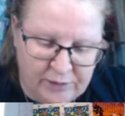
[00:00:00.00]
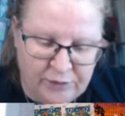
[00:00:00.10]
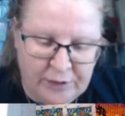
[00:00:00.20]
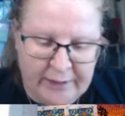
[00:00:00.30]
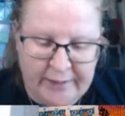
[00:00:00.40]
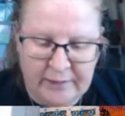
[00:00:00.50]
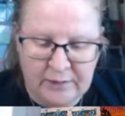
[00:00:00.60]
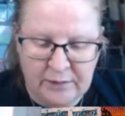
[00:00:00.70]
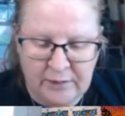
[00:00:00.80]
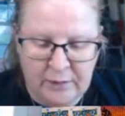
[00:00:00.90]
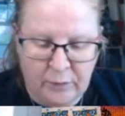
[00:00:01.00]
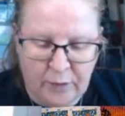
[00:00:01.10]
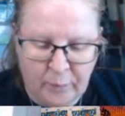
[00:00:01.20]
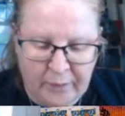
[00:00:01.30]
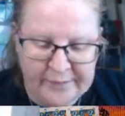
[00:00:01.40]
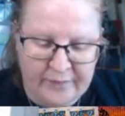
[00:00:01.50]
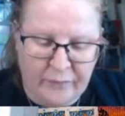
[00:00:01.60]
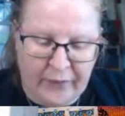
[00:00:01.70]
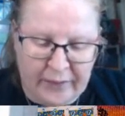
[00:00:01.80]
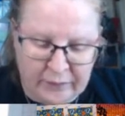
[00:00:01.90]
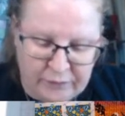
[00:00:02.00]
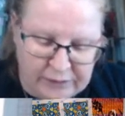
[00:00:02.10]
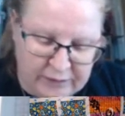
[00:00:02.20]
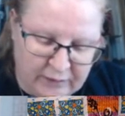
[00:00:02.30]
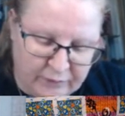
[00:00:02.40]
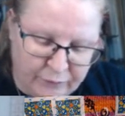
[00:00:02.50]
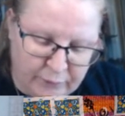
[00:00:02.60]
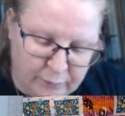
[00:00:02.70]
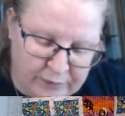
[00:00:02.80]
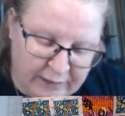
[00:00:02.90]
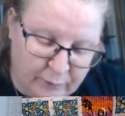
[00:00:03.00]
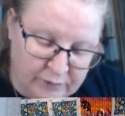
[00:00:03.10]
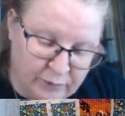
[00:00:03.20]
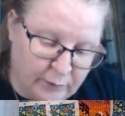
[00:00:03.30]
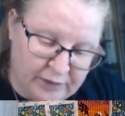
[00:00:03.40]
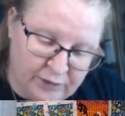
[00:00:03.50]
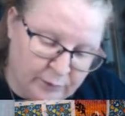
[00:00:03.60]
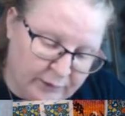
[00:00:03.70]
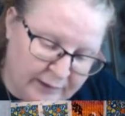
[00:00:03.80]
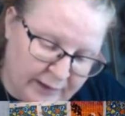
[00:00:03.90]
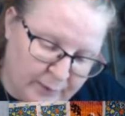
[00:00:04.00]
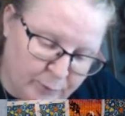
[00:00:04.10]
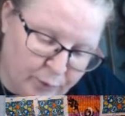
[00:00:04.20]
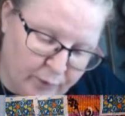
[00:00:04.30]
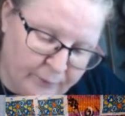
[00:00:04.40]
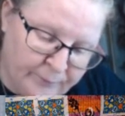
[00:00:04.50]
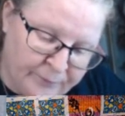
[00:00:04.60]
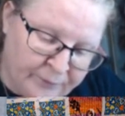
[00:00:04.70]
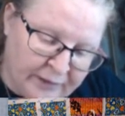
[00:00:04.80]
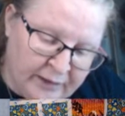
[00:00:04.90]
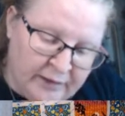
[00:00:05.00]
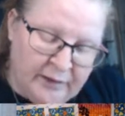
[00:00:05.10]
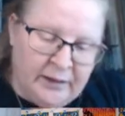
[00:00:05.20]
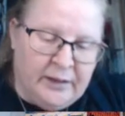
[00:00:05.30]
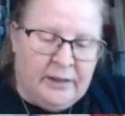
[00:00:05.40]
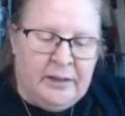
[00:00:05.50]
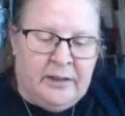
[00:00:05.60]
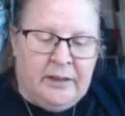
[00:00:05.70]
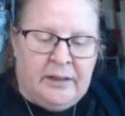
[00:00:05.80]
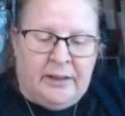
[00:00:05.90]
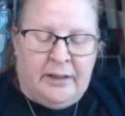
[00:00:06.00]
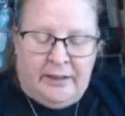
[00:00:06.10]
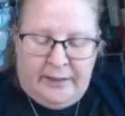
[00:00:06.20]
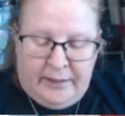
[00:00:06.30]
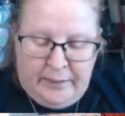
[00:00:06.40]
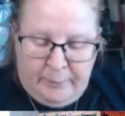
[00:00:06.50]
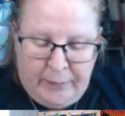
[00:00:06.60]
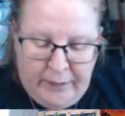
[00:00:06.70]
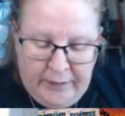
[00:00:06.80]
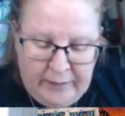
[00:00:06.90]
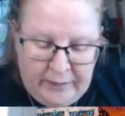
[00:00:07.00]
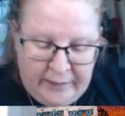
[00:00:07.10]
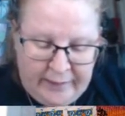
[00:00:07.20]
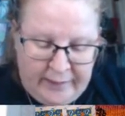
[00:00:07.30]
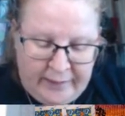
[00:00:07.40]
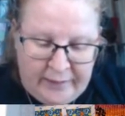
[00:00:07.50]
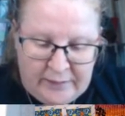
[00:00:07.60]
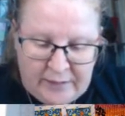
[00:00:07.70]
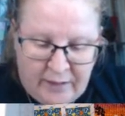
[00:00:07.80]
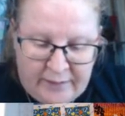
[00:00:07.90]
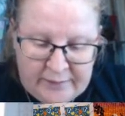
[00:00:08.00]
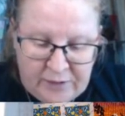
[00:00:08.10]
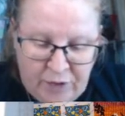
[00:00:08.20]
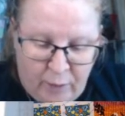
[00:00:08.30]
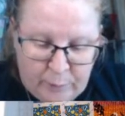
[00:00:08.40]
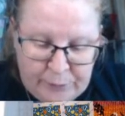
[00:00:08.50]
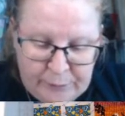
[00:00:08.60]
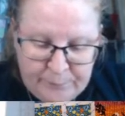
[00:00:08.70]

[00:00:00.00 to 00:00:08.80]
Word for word: tried clawing myself out of it, and the photo a day wasn't quite doing it anymore. And I stopped,